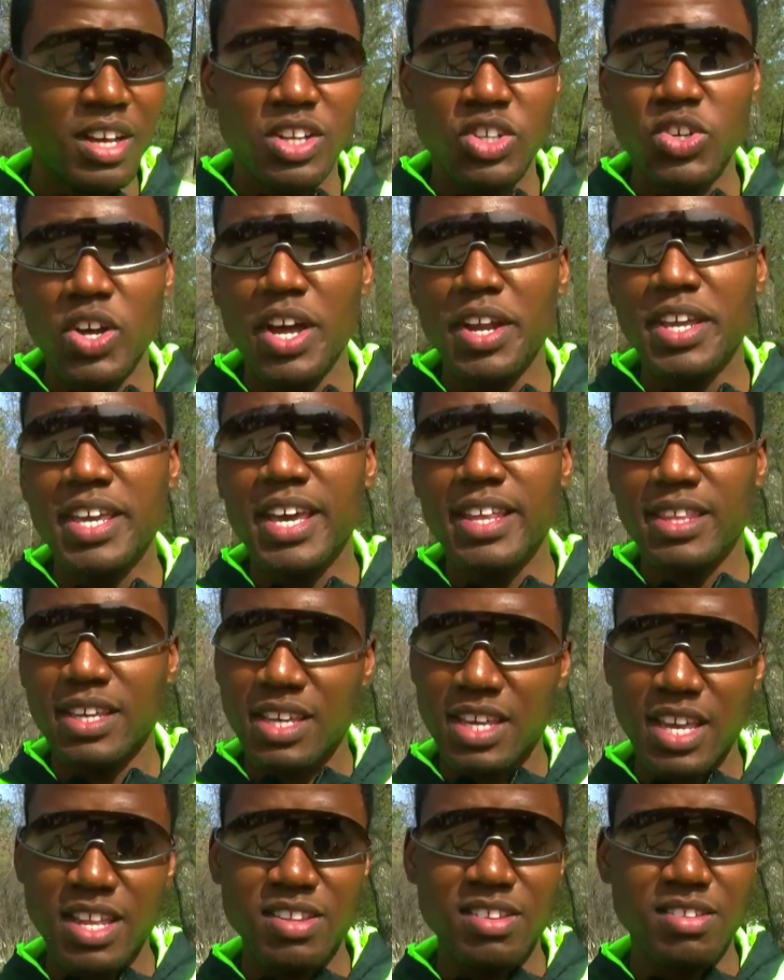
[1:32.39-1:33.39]
trying to get the
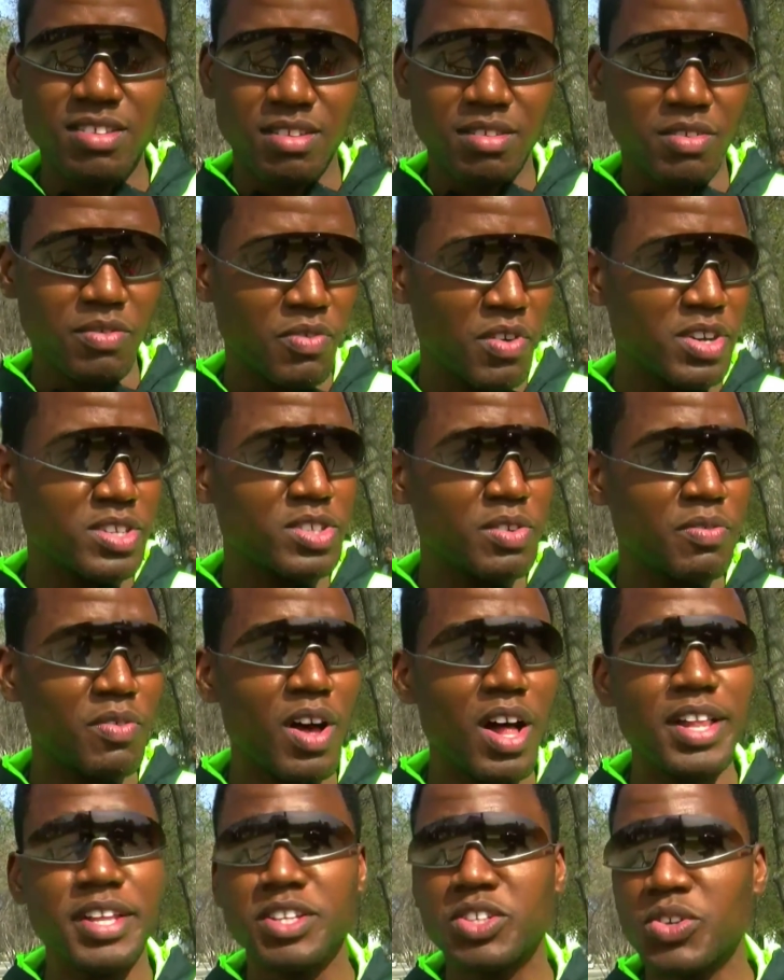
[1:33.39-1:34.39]
kids, first of
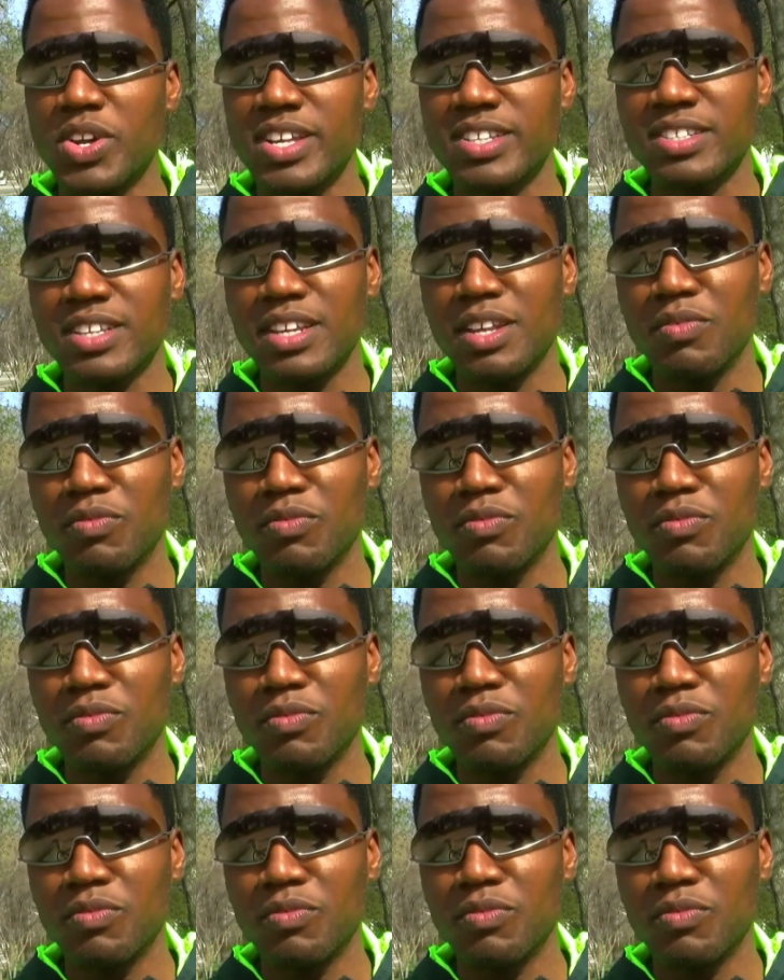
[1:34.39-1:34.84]
all, interested,